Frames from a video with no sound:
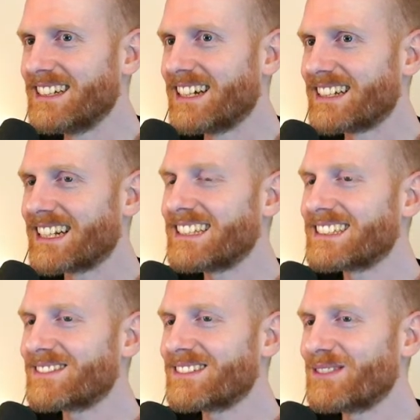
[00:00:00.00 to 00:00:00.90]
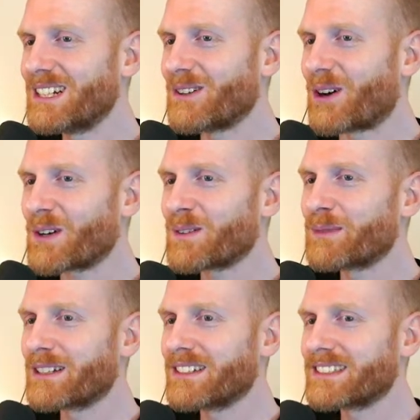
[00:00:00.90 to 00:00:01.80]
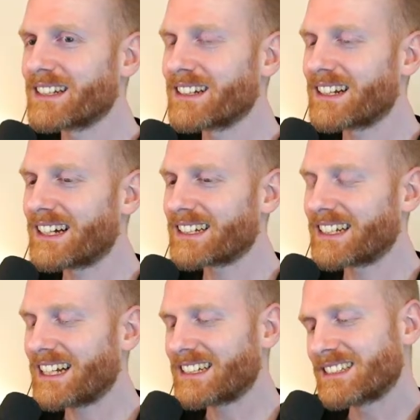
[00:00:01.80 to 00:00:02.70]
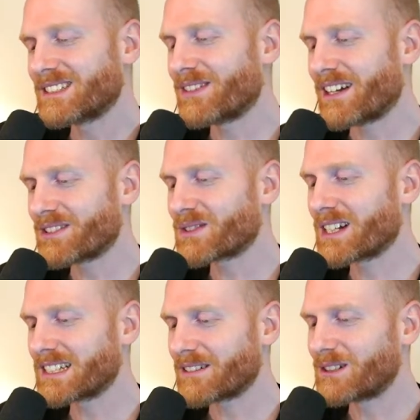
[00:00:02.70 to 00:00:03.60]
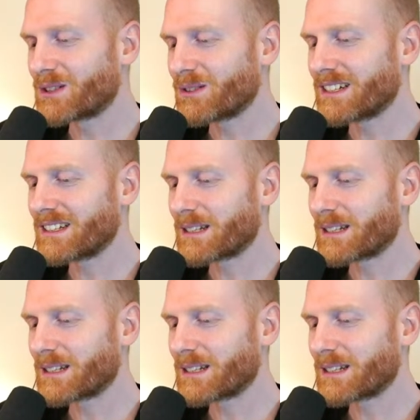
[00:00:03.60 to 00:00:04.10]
And then it's really awkward, because then you're like, yeah, it's just 5 strings, I will do it.